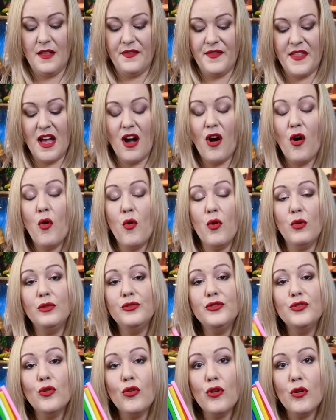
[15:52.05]
They are all
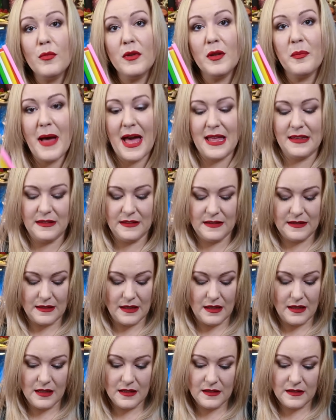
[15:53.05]
normal
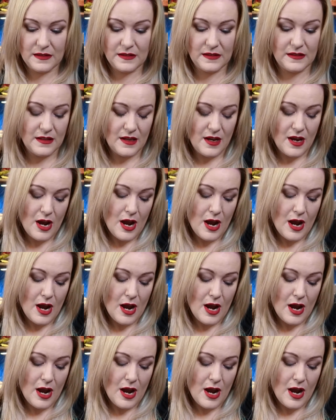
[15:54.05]
pencils.